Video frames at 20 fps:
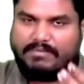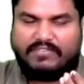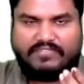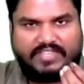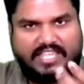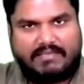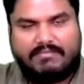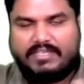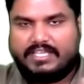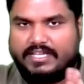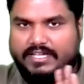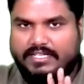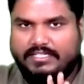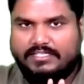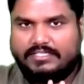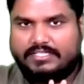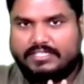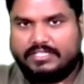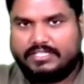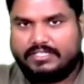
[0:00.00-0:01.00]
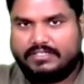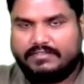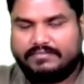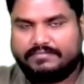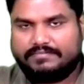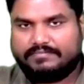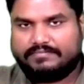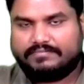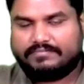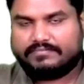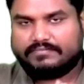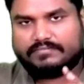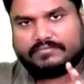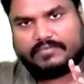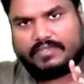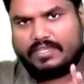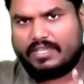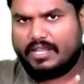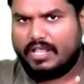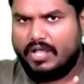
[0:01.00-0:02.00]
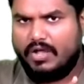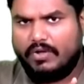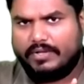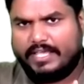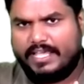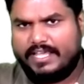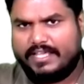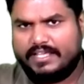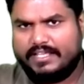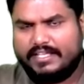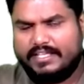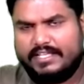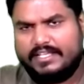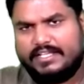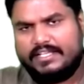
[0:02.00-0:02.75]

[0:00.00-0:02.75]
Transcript: of chemicals. Okay.